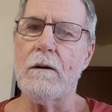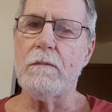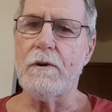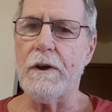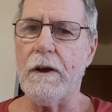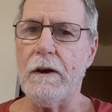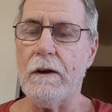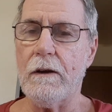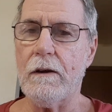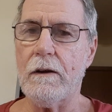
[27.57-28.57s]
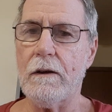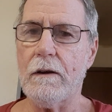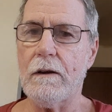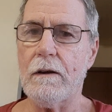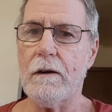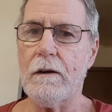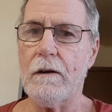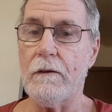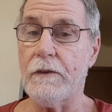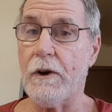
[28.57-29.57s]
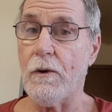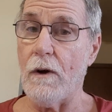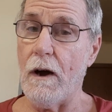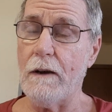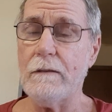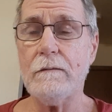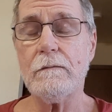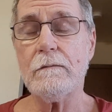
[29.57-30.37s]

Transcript: burning of the Quran